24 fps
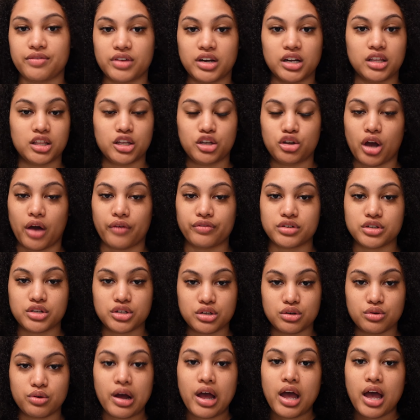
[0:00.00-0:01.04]
anything you have to
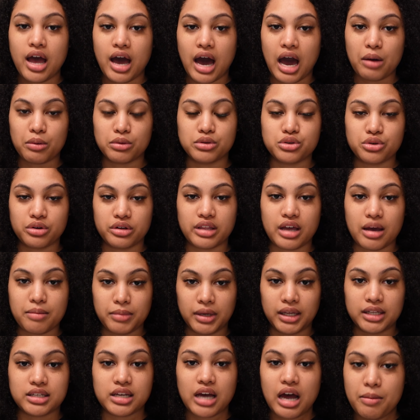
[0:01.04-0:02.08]
do. I will do in that
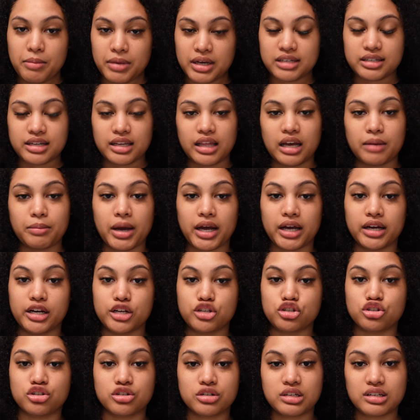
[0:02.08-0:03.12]
meantime because I like my
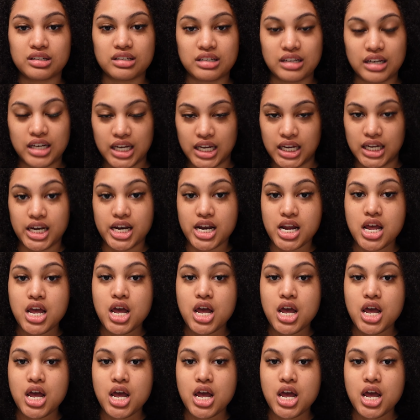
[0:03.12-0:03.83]
conditioner to sit in.